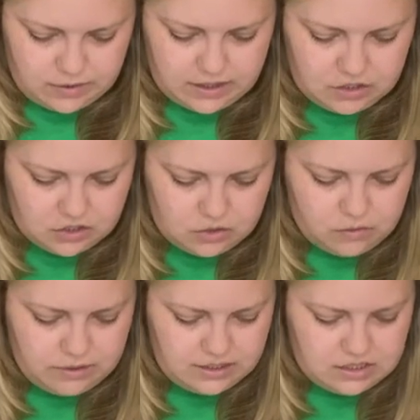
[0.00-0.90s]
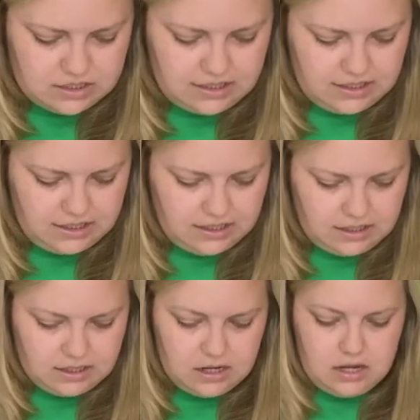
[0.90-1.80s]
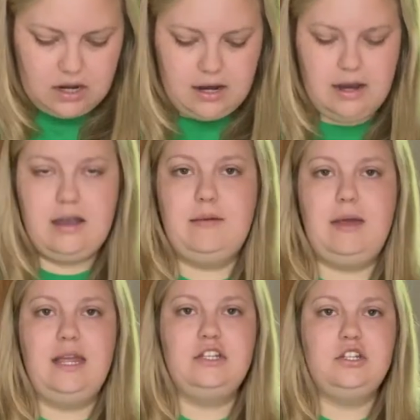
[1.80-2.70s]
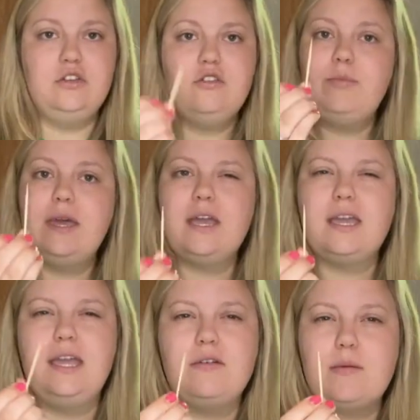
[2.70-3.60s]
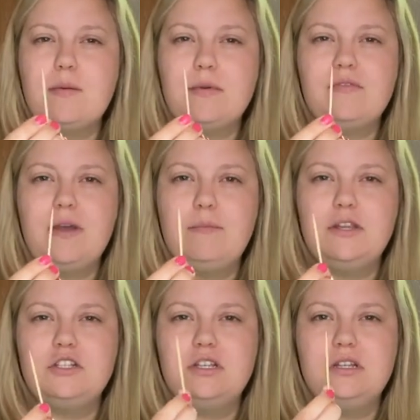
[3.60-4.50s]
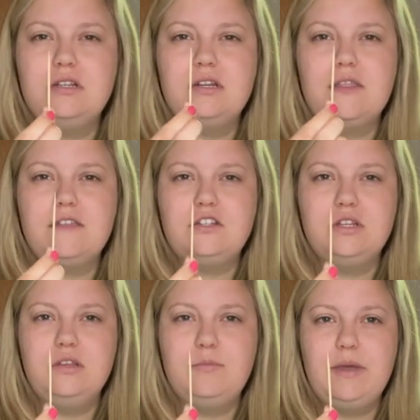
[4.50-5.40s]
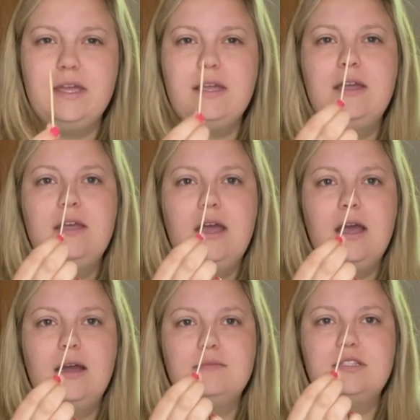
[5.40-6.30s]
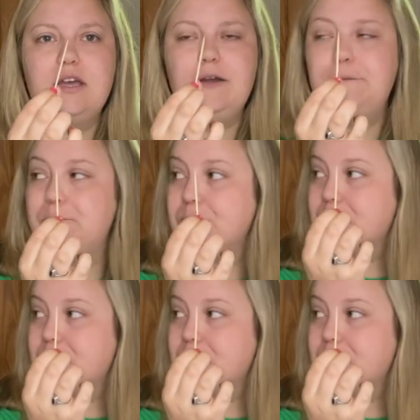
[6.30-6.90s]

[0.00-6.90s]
where you're going to need a toothpick. I can't remember if I mentioned the toothpick. Having